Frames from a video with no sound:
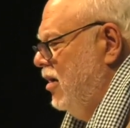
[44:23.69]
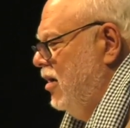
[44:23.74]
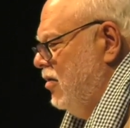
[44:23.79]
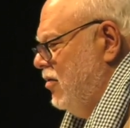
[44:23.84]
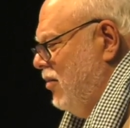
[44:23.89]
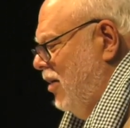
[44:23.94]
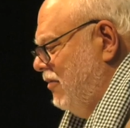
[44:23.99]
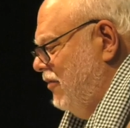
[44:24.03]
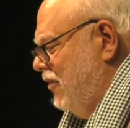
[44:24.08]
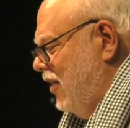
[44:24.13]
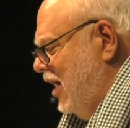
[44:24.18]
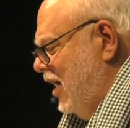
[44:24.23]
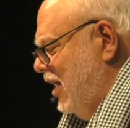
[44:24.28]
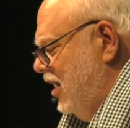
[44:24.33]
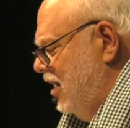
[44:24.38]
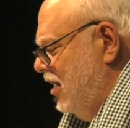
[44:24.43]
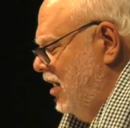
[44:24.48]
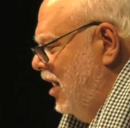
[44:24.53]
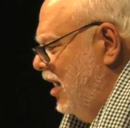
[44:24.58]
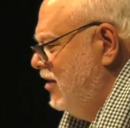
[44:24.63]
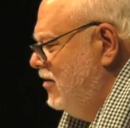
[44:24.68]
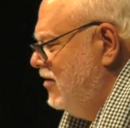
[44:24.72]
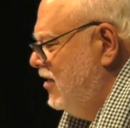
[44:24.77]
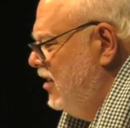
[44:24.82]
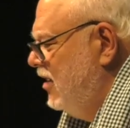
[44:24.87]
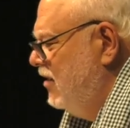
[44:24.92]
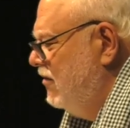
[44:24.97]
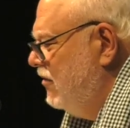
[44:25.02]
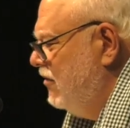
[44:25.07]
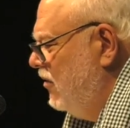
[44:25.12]
So I find in
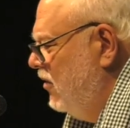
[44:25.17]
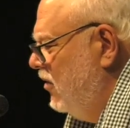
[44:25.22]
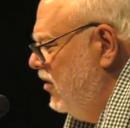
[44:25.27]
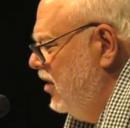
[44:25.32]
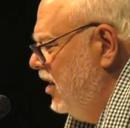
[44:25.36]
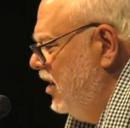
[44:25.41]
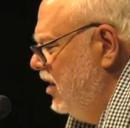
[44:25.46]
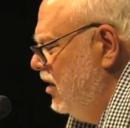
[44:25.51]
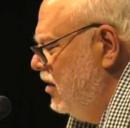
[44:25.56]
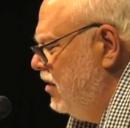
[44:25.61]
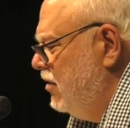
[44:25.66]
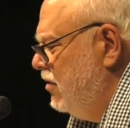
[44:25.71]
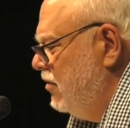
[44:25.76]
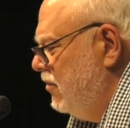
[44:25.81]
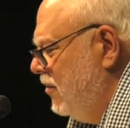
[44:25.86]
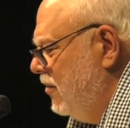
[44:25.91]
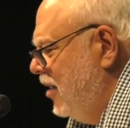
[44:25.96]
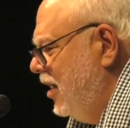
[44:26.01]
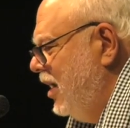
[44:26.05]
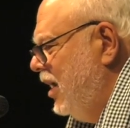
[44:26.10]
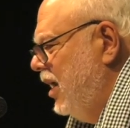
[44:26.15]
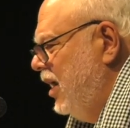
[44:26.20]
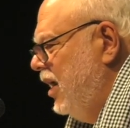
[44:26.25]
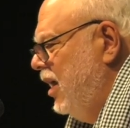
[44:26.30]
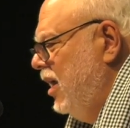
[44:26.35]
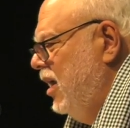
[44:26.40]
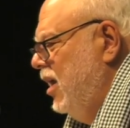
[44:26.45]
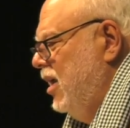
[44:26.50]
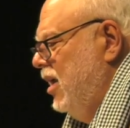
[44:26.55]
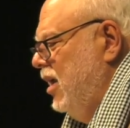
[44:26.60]

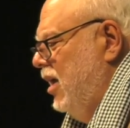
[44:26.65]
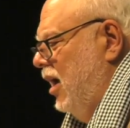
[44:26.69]
1943,